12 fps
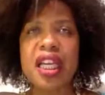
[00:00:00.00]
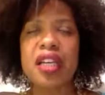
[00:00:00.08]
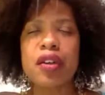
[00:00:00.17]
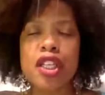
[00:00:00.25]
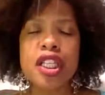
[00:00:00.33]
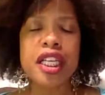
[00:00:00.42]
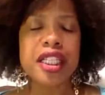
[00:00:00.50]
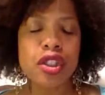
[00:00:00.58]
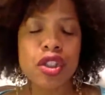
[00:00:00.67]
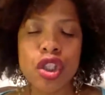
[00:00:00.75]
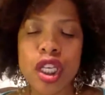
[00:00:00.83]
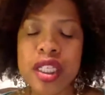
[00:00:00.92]

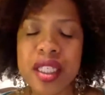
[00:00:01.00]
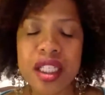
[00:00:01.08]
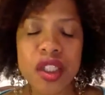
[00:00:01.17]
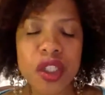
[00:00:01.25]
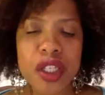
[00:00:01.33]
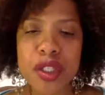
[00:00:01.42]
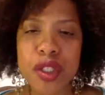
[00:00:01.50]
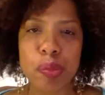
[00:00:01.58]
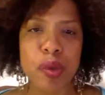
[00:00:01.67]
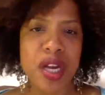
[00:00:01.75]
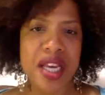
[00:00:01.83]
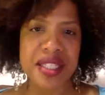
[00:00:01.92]
he's clearly a super
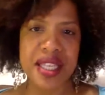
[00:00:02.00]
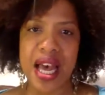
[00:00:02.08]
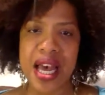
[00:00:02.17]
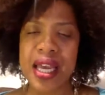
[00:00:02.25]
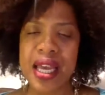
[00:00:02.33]
nice guy.